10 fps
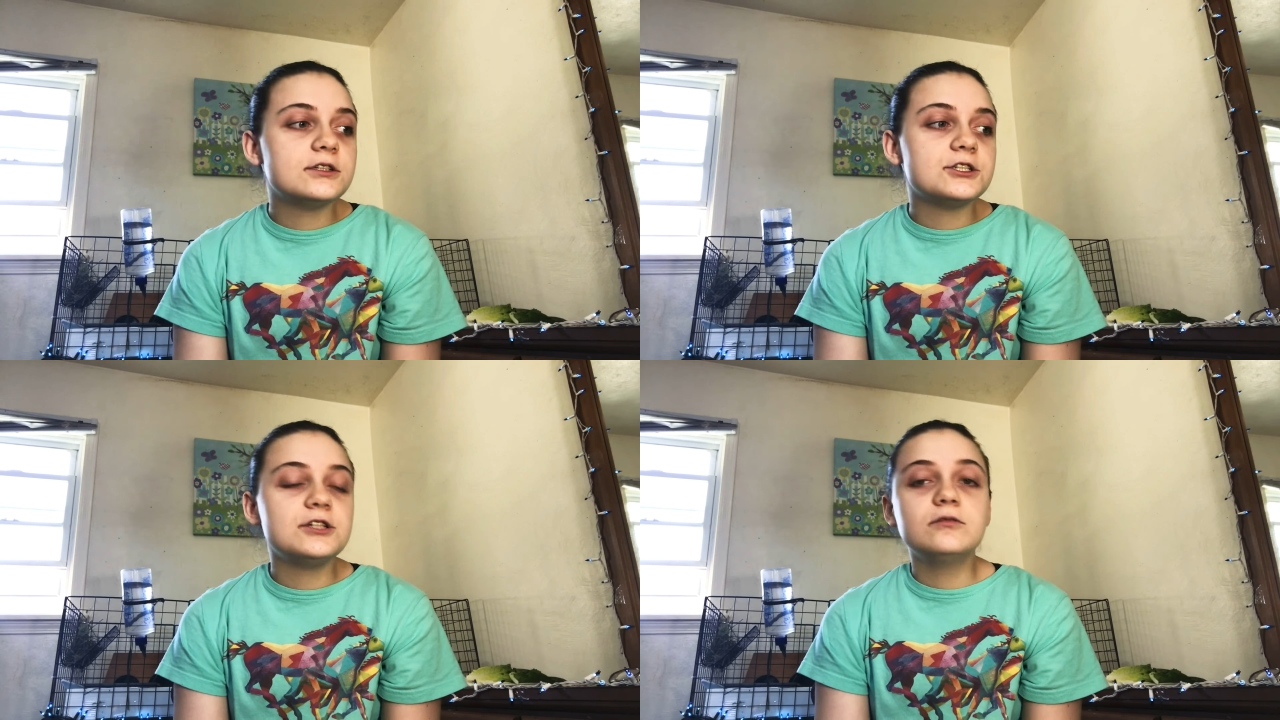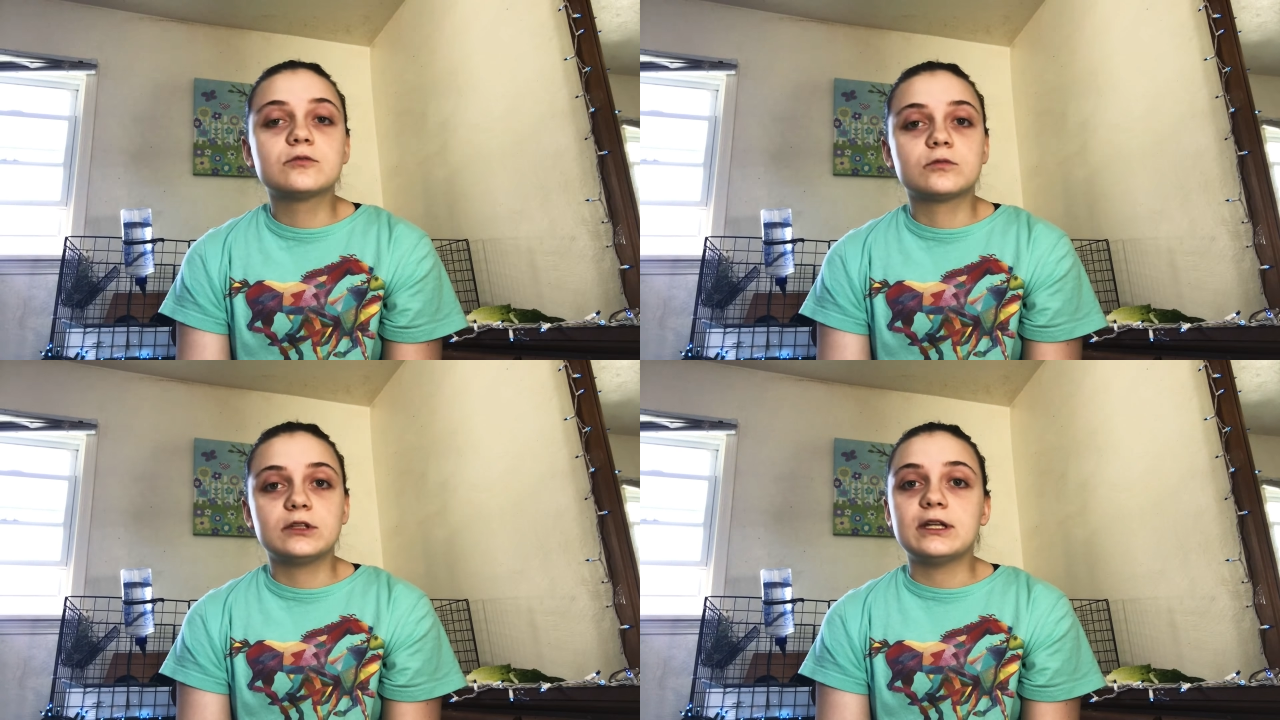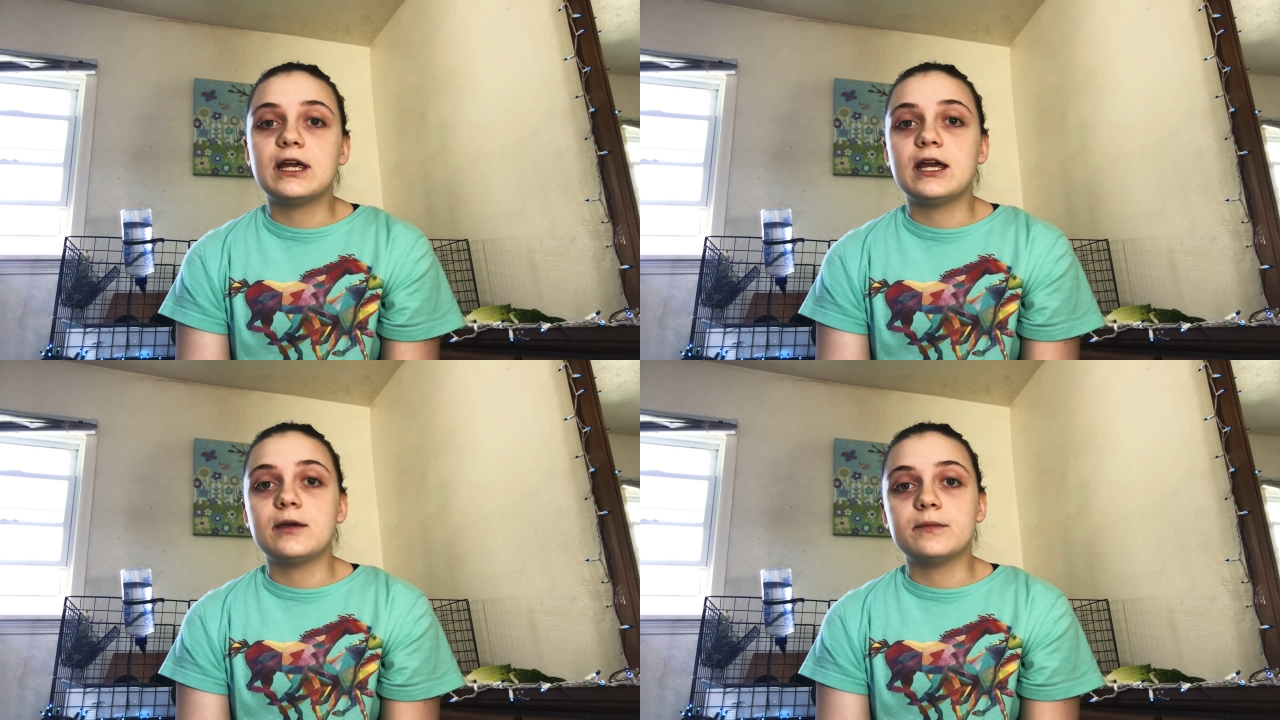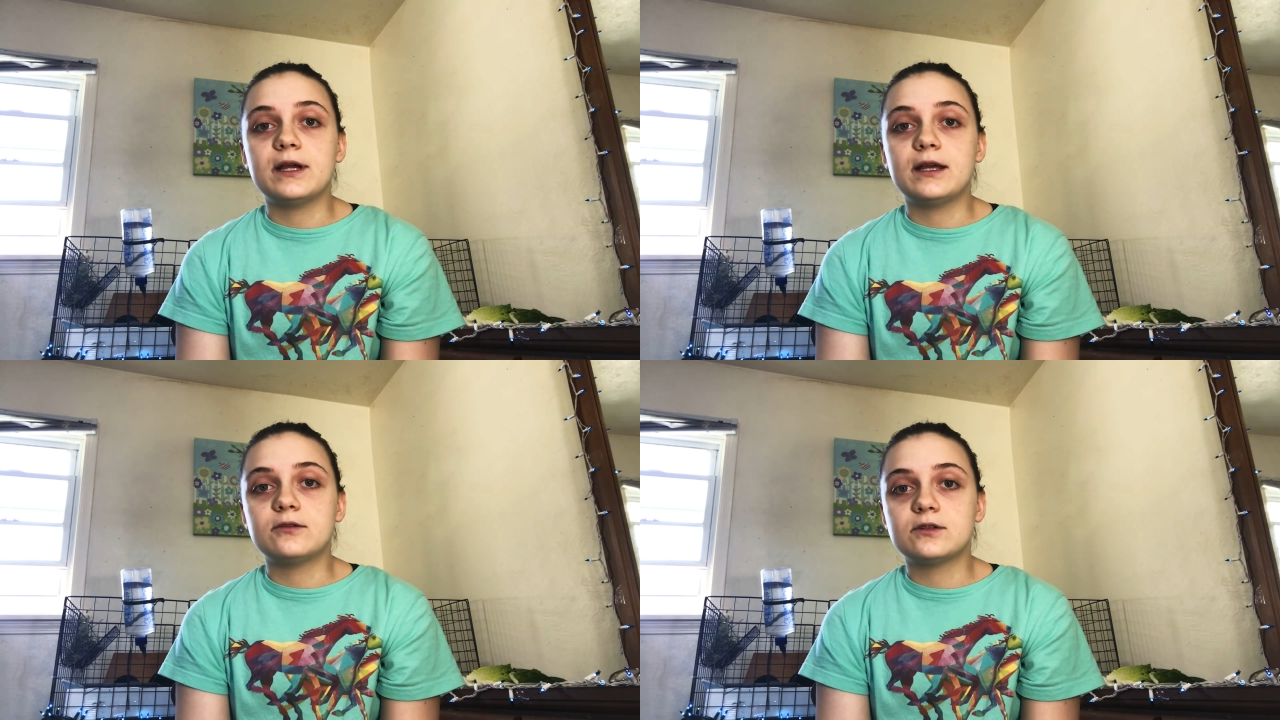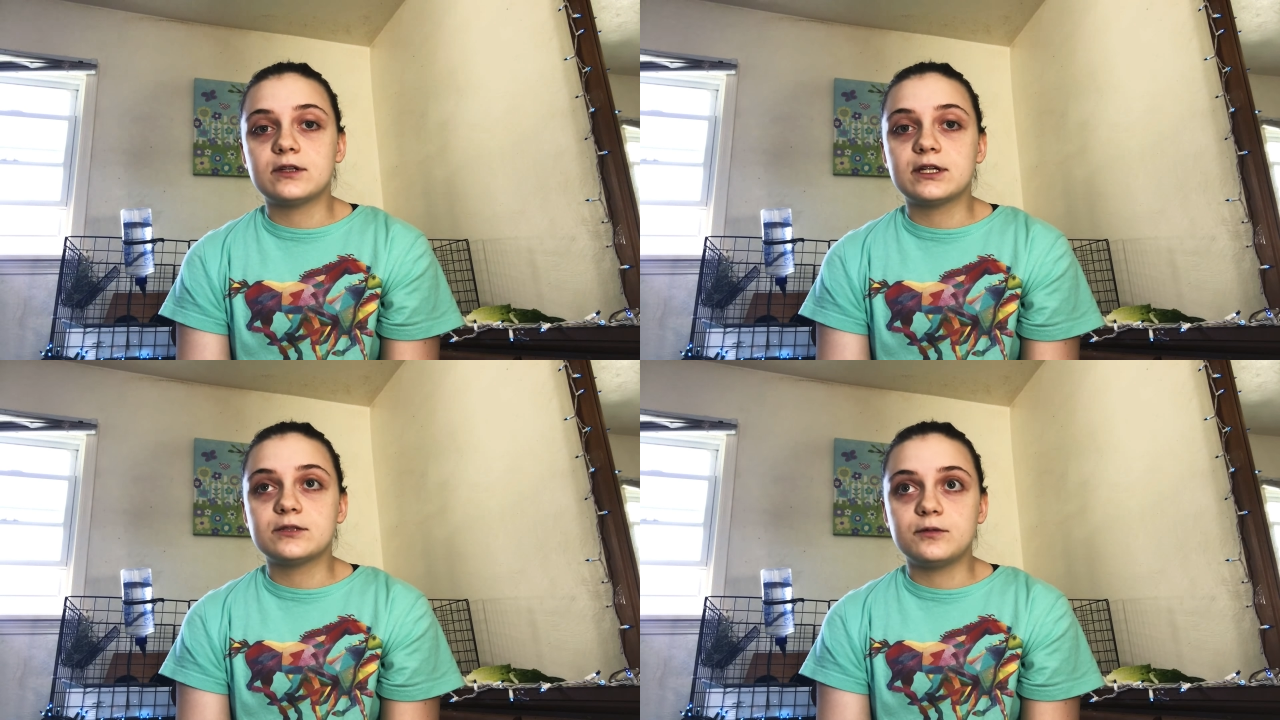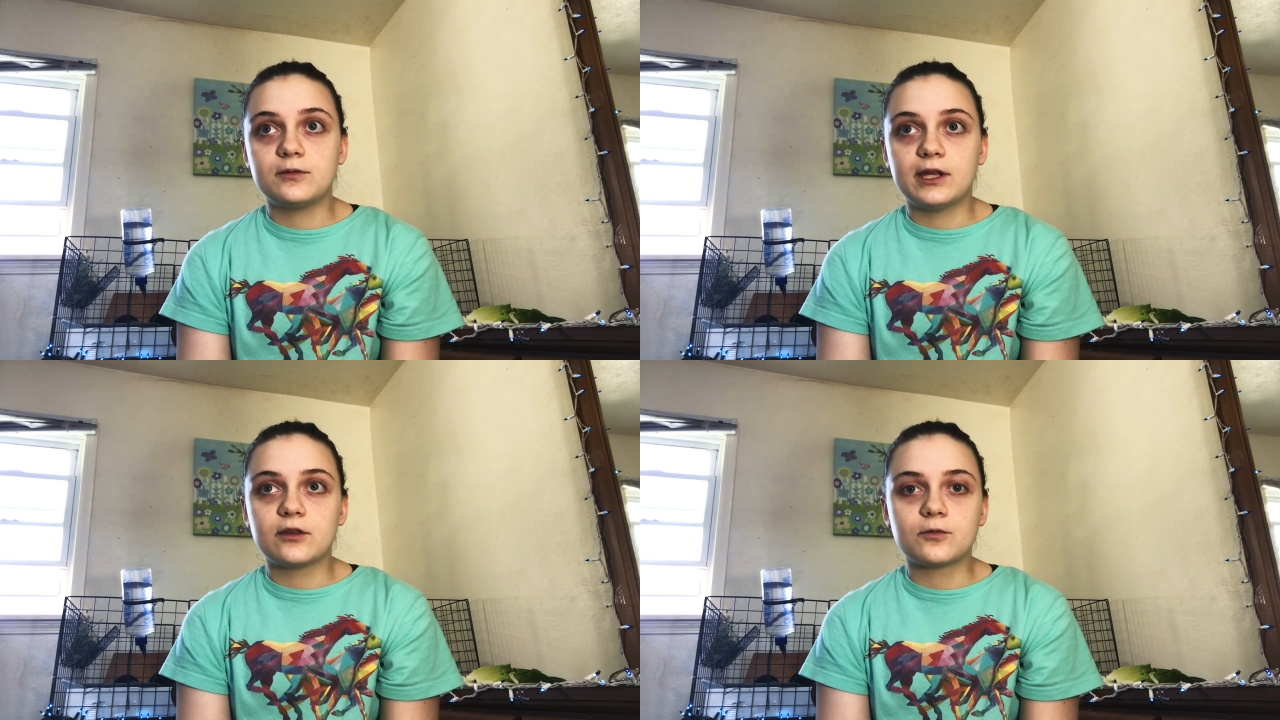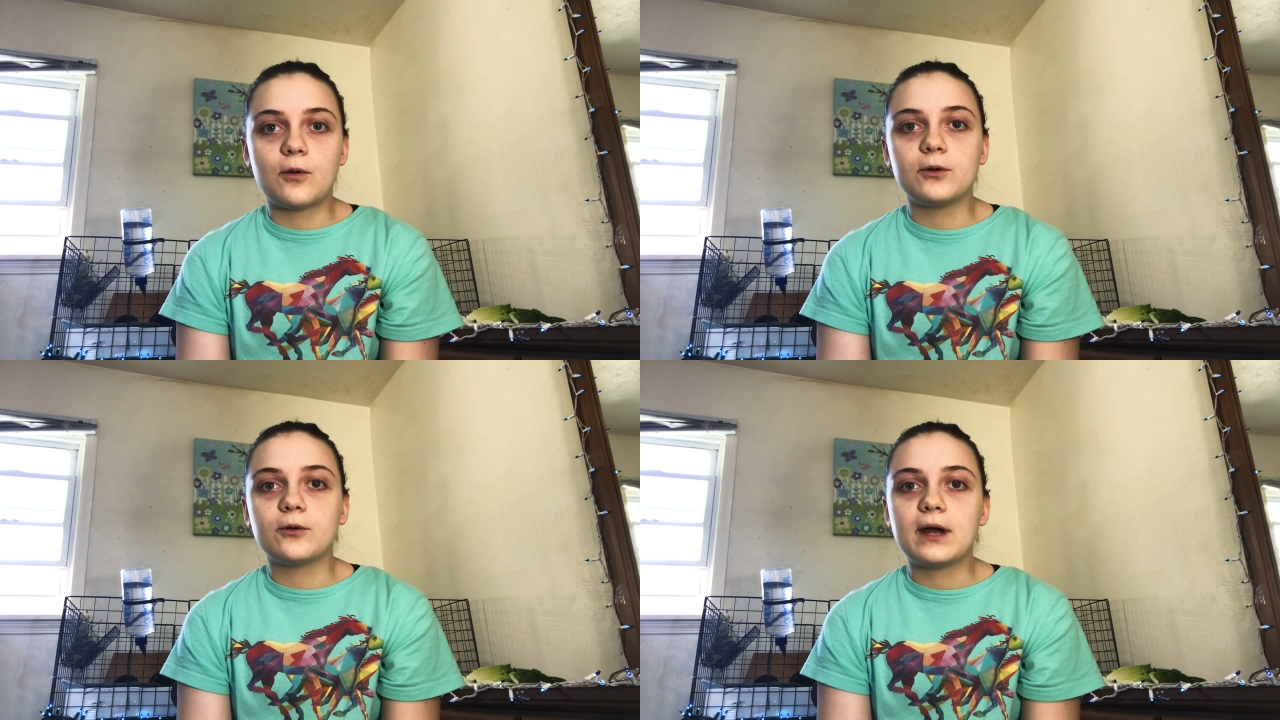she was really tame and that was only because we were like throwing her